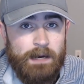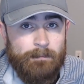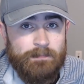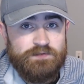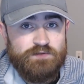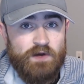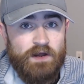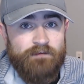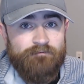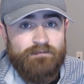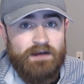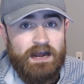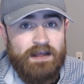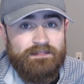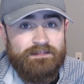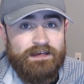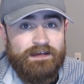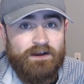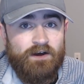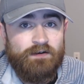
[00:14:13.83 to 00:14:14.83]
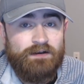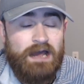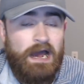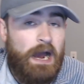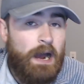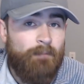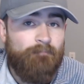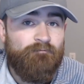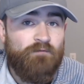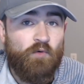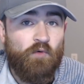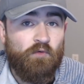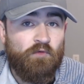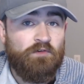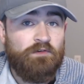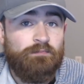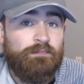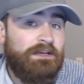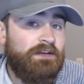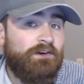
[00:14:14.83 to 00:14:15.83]
So I find that on hop
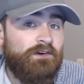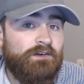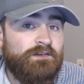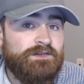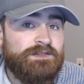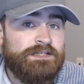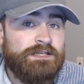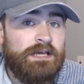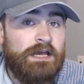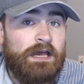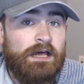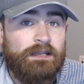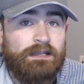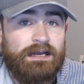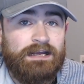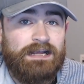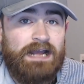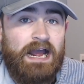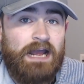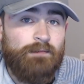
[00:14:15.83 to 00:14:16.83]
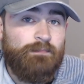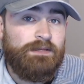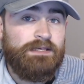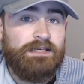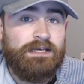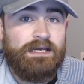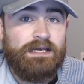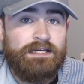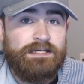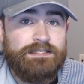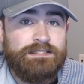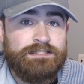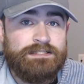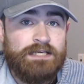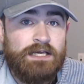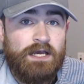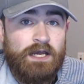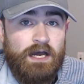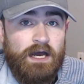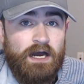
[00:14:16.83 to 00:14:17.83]
forward beers like
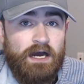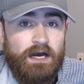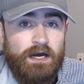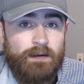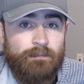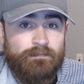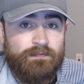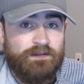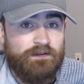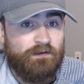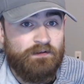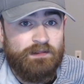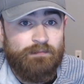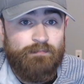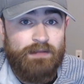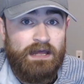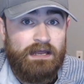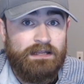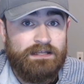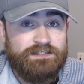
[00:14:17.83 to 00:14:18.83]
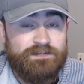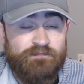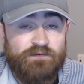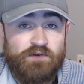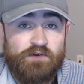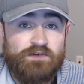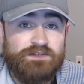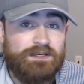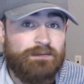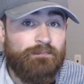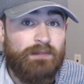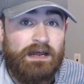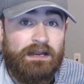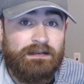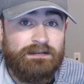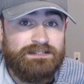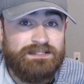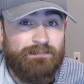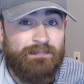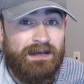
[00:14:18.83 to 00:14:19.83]
IPAs, the pellets, if you're using
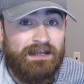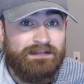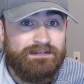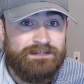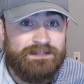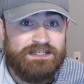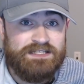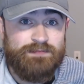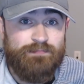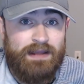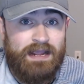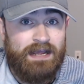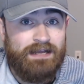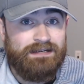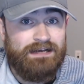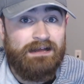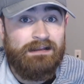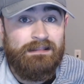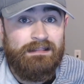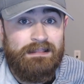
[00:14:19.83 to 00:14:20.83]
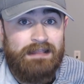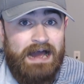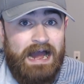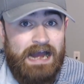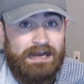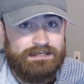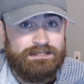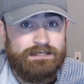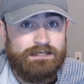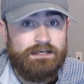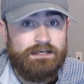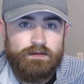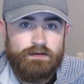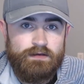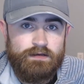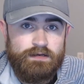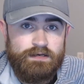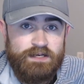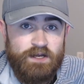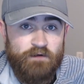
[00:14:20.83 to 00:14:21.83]
pellets, the pellets expand a lot.
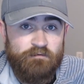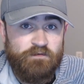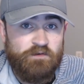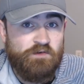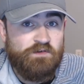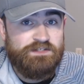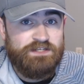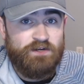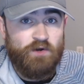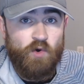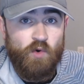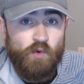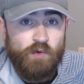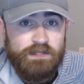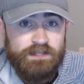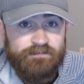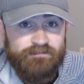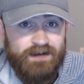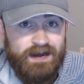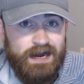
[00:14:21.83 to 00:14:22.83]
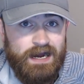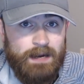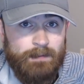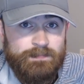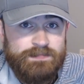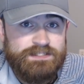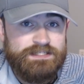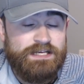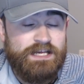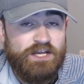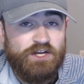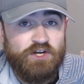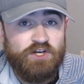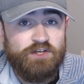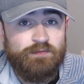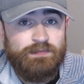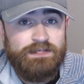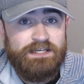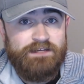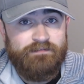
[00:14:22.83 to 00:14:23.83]
Now, if you're using whole leaf hops, it
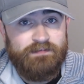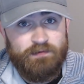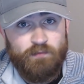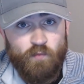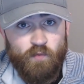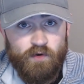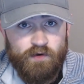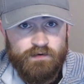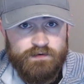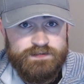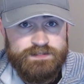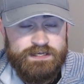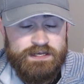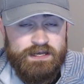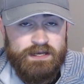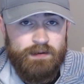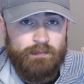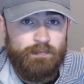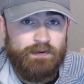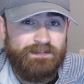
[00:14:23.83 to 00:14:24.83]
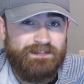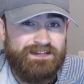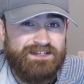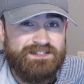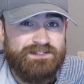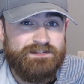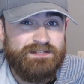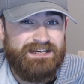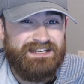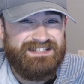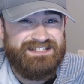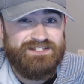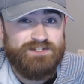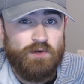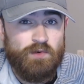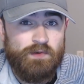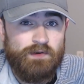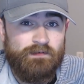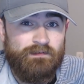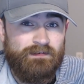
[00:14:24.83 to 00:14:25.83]
could be even worse. But this is
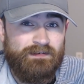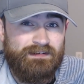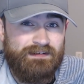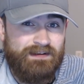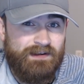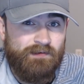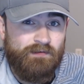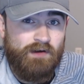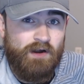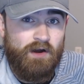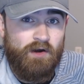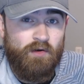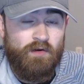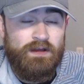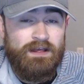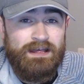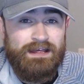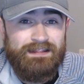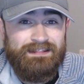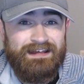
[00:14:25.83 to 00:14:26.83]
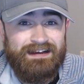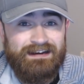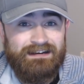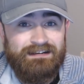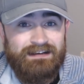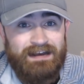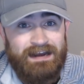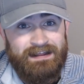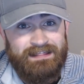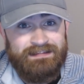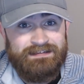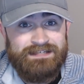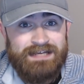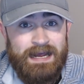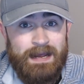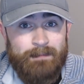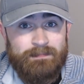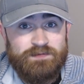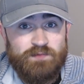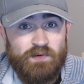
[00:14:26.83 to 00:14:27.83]
so narrow that a lot of the
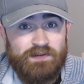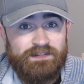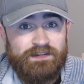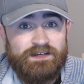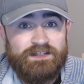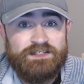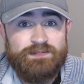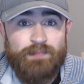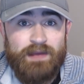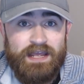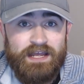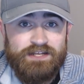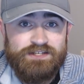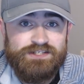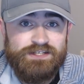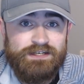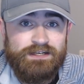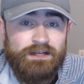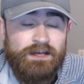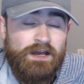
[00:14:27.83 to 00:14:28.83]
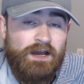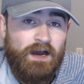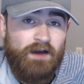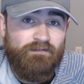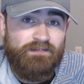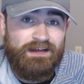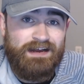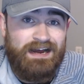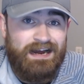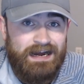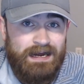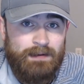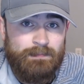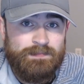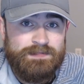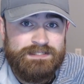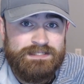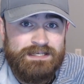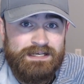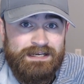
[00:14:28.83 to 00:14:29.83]
times with the expansion of the
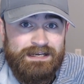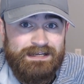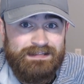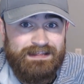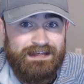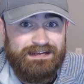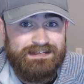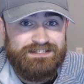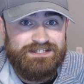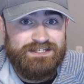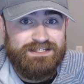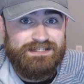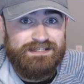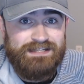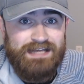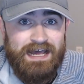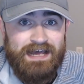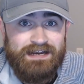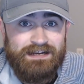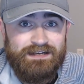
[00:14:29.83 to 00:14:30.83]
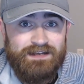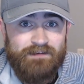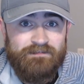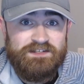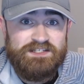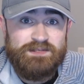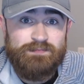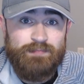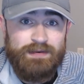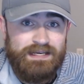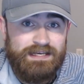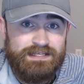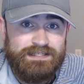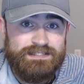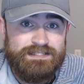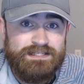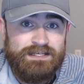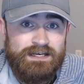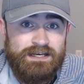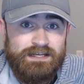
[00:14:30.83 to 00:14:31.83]
hops, that it's just not enough
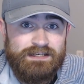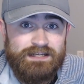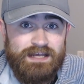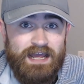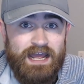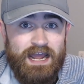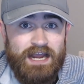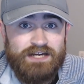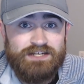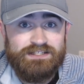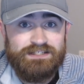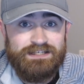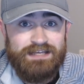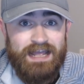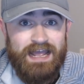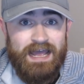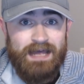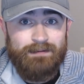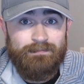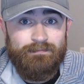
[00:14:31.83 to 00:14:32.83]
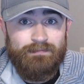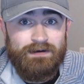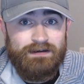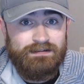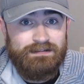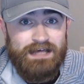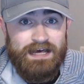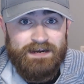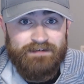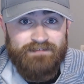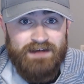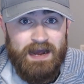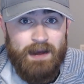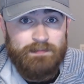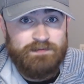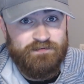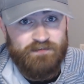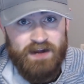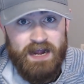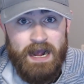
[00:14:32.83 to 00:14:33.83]
space to actually add a lot of
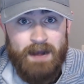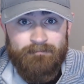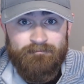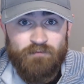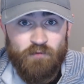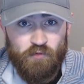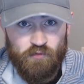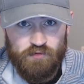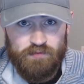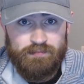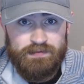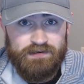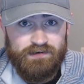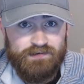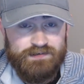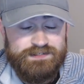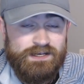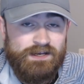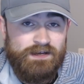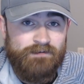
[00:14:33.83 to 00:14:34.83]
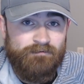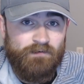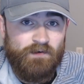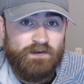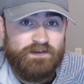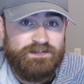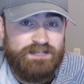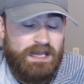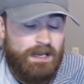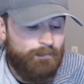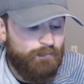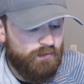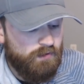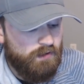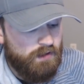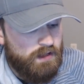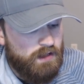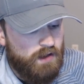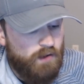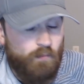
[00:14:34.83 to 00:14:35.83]
hops for hop forward beers. For
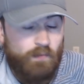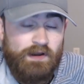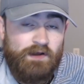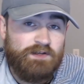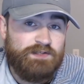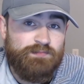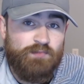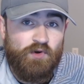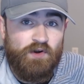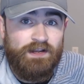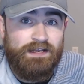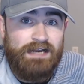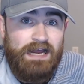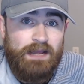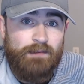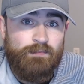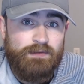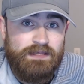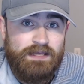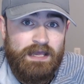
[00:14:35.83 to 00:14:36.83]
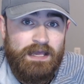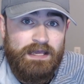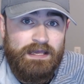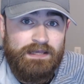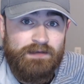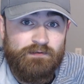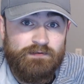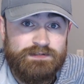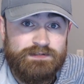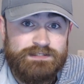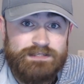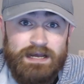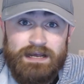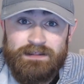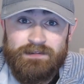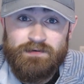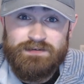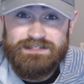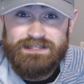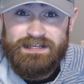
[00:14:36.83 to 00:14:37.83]
example, when I was brewing an IPA,
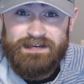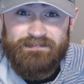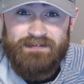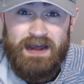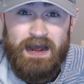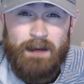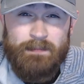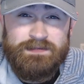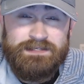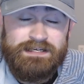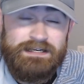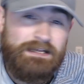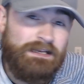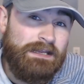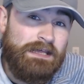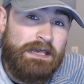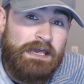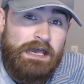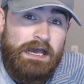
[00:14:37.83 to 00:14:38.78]
there was a lot of hops in it.